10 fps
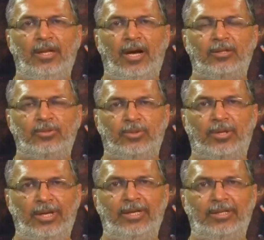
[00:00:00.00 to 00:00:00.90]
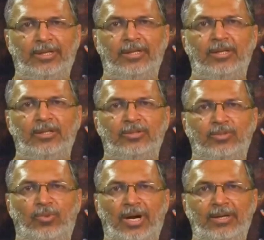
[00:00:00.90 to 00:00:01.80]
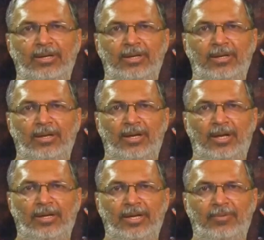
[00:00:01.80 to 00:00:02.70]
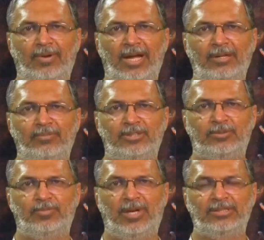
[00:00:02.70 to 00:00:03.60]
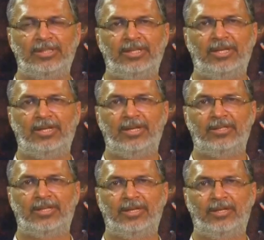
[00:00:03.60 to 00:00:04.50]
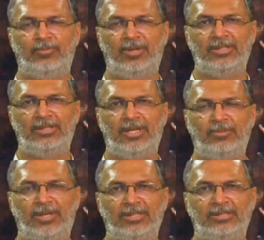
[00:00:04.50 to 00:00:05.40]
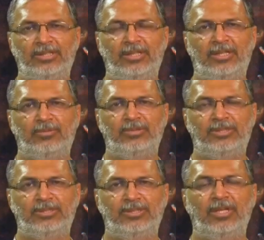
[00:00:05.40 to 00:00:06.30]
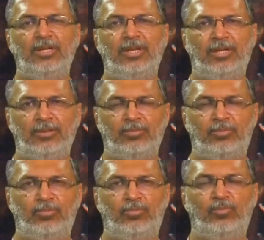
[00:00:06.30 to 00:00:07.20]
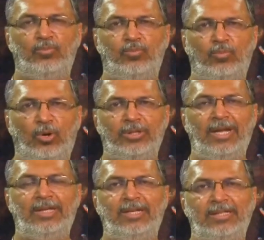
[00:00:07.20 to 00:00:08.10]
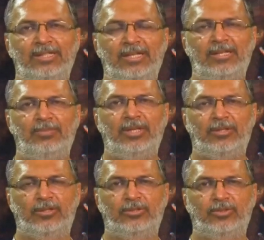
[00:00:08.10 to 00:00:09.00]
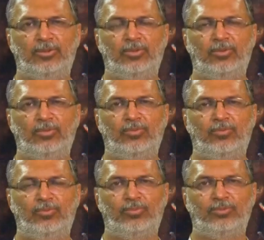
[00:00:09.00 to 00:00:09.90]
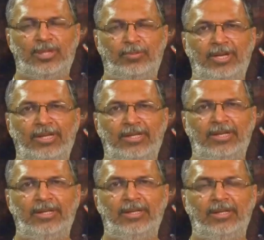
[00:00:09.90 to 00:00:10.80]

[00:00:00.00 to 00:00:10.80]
uncorrelated. So, one ray of light which is passing here, another ray of light passing here which is more than 10 centimeter or so separated,